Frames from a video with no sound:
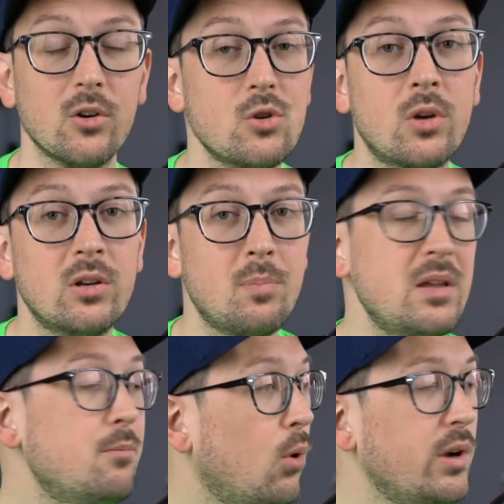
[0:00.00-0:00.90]
You could
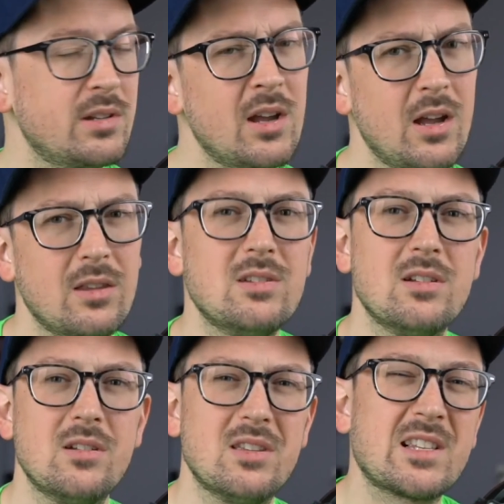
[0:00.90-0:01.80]
pinpoint
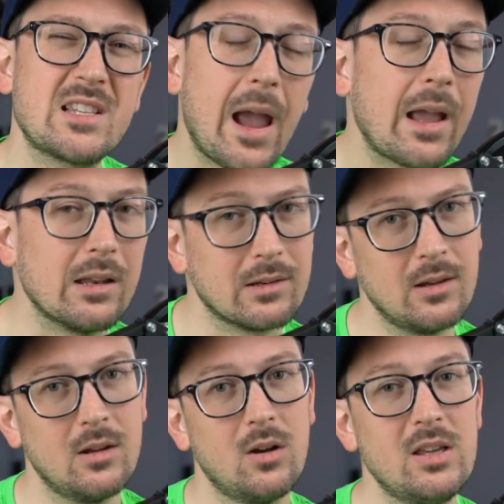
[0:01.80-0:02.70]
the second
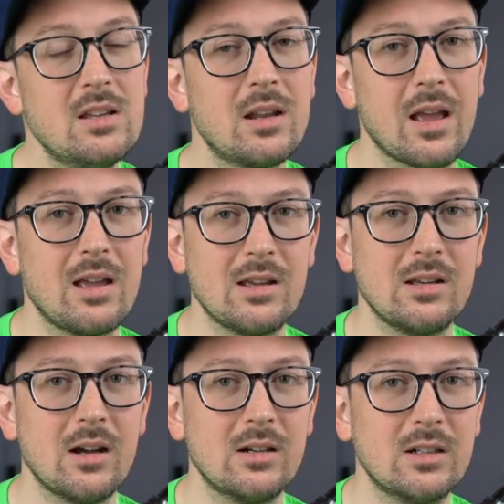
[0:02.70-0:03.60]
in
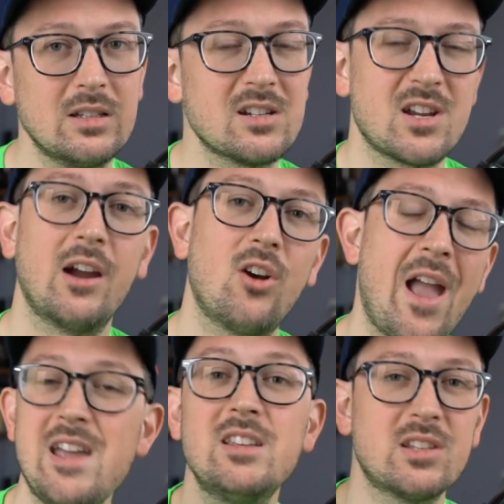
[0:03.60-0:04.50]
an entire
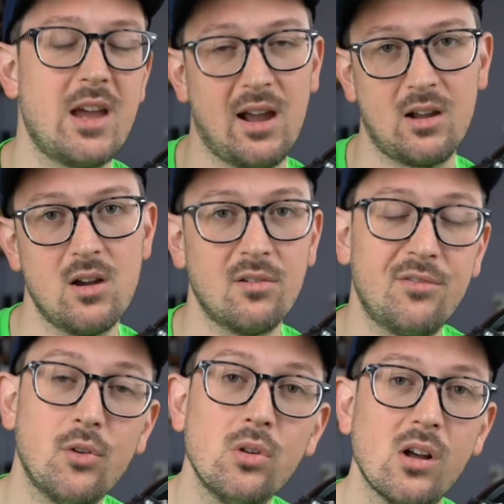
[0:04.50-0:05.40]
haystack
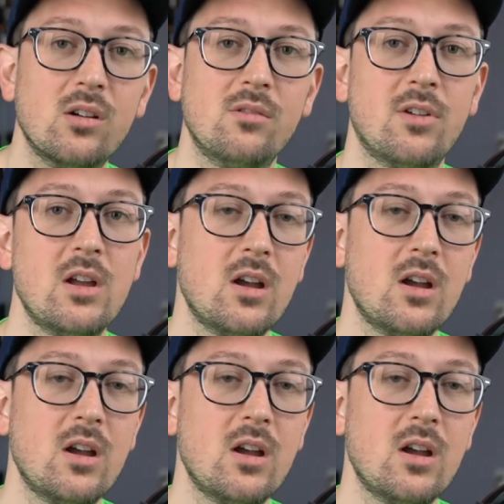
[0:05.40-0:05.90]
full of